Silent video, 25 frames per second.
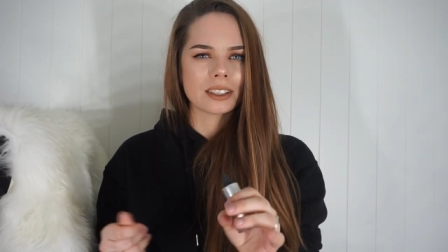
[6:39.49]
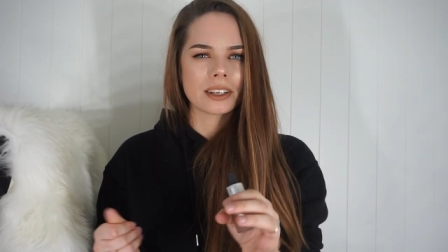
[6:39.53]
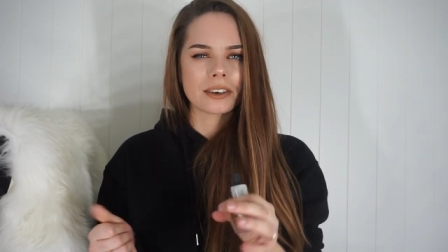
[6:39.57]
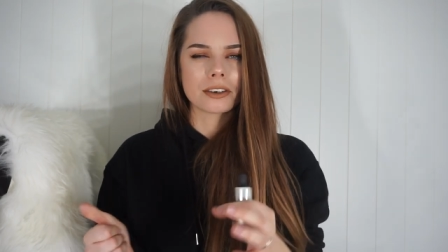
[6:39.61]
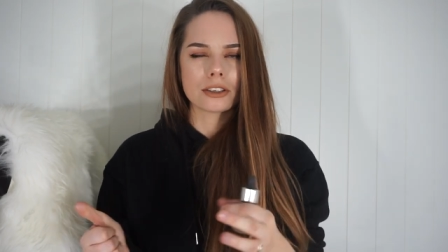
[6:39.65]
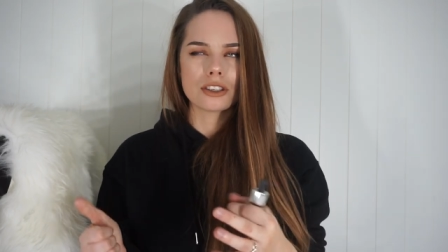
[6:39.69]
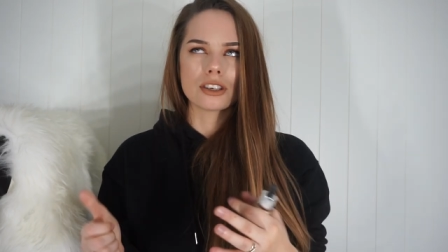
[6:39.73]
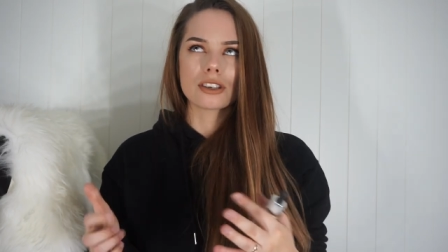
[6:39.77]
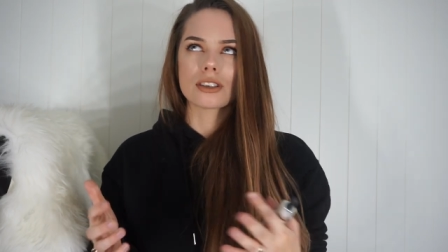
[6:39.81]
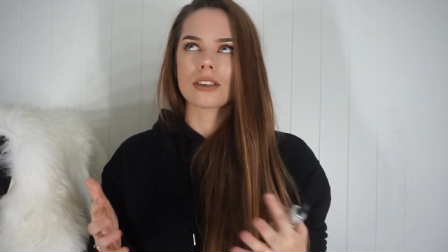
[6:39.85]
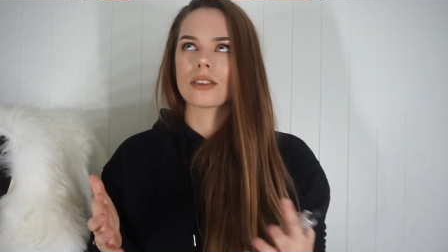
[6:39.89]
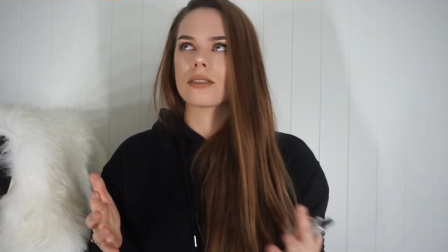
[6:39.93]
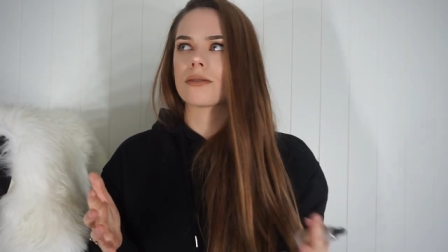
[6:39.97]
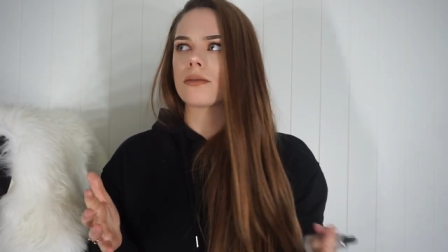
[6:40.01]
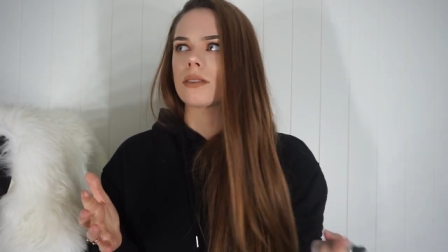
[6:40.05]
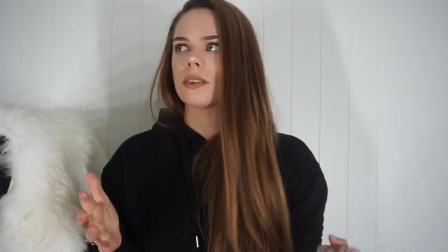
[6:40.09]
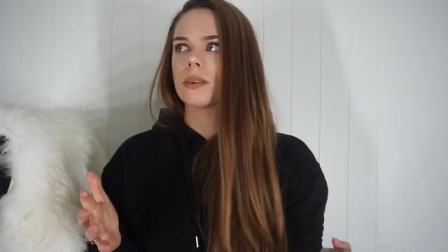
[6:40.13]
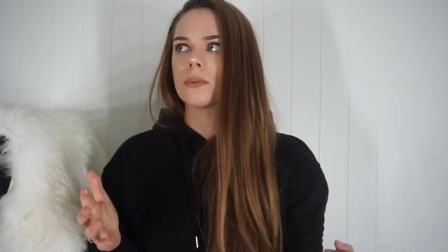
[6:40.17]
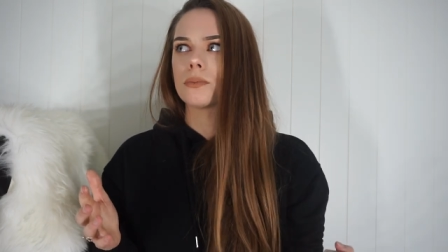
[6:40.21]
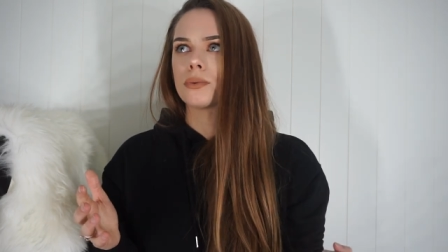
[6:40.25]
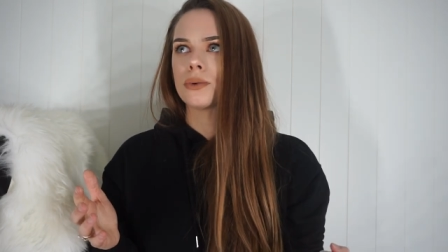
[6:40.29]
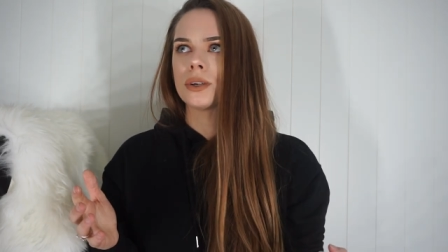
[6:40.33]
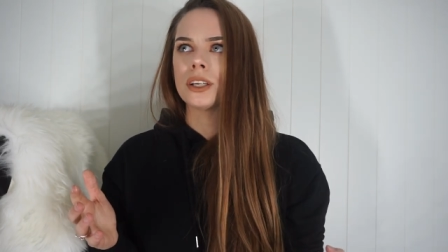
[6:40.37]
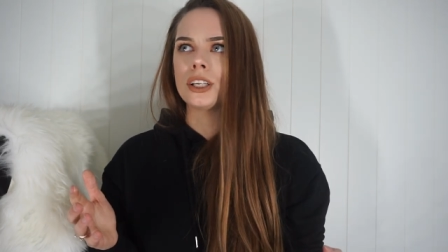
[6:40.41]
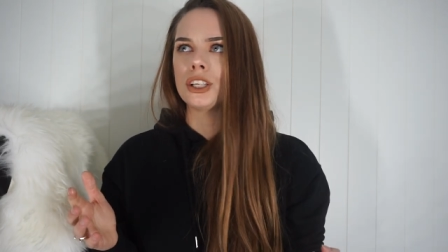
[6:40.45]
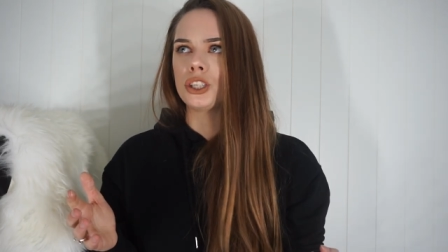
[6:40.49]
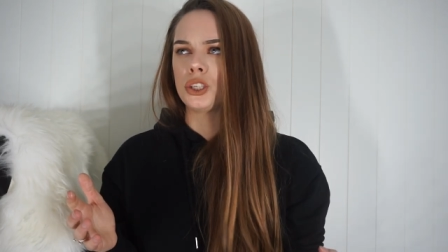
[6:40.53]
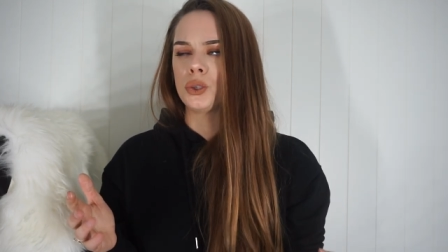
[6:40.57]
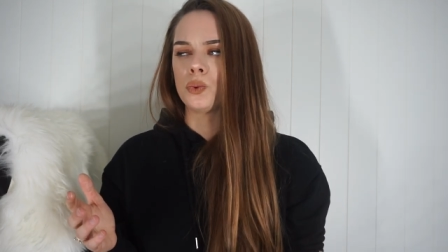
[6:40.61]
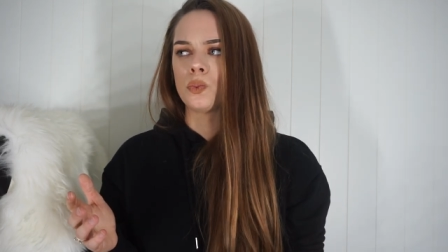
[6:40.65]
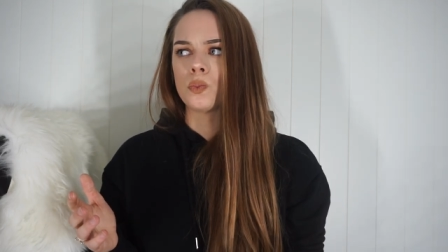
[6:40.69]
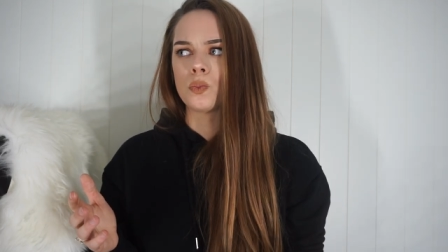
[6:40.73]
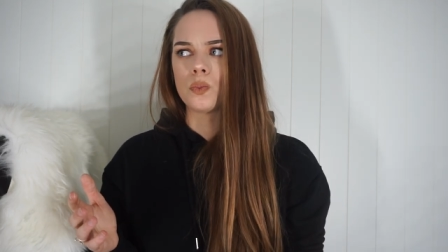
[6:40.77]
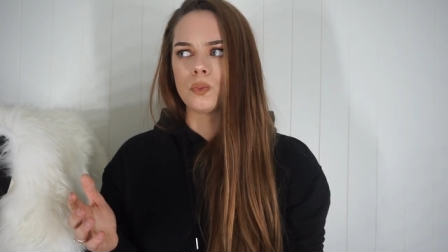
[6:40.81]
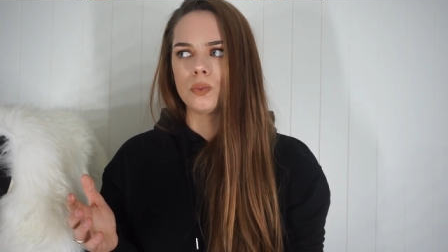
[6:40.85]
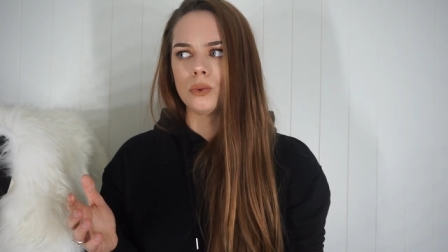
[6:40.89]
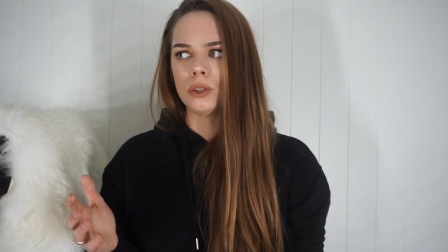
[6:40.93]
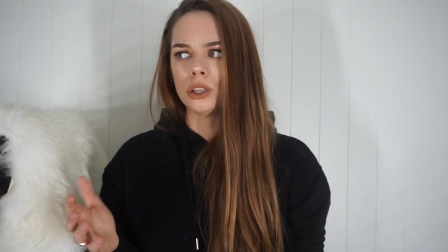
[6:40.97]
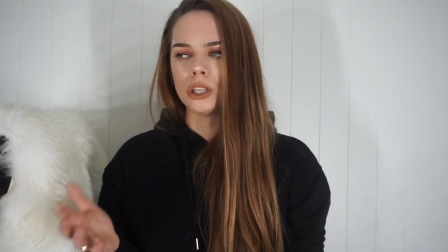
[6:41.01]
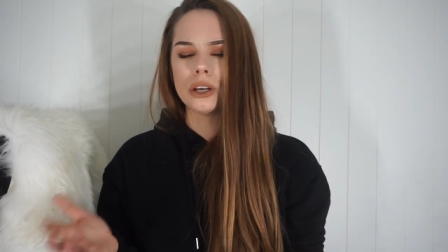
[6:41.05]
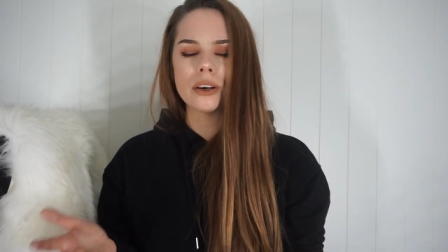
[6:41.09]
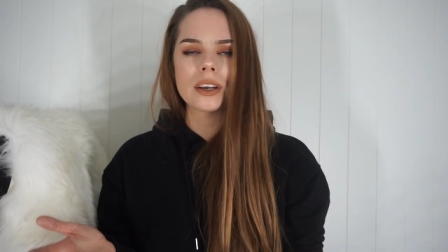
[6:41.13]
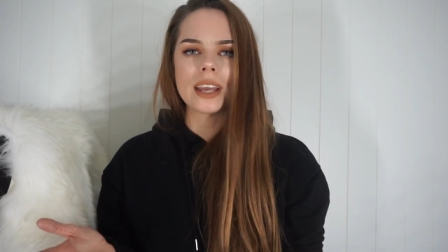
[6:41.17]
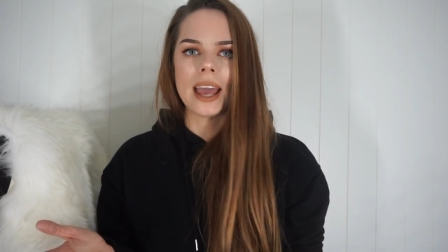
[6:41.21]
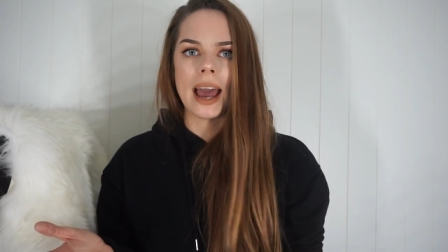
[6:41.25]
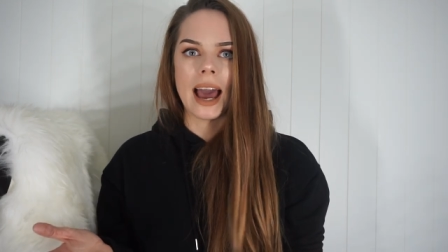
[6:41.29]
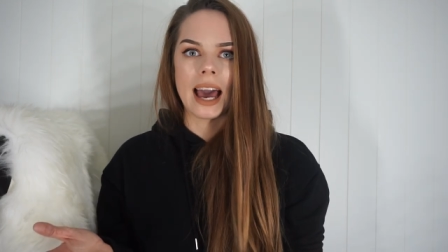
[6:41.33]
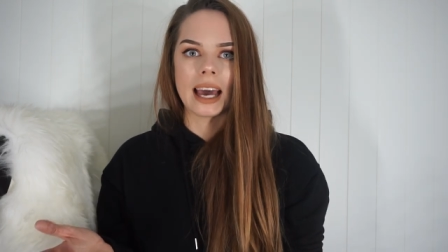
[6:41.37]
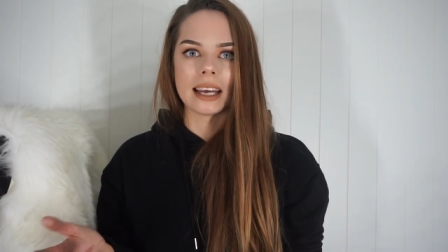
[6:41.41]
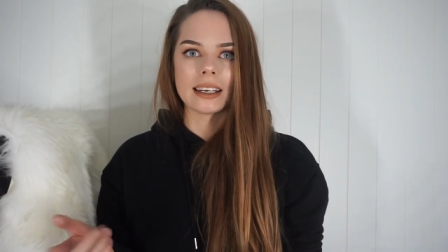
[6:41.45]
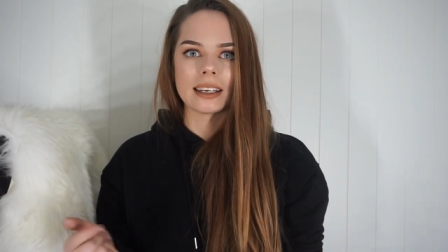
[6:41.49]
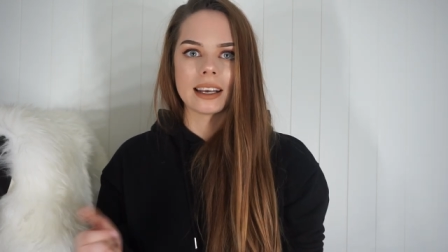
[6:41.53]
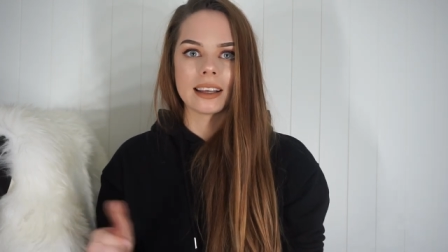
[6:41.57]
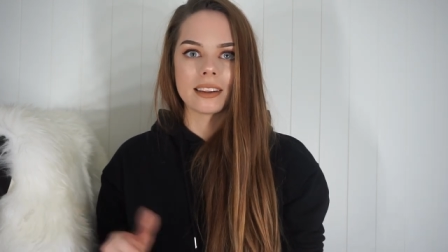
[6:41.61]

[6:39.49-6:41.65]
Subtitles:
they're just pretty to look at,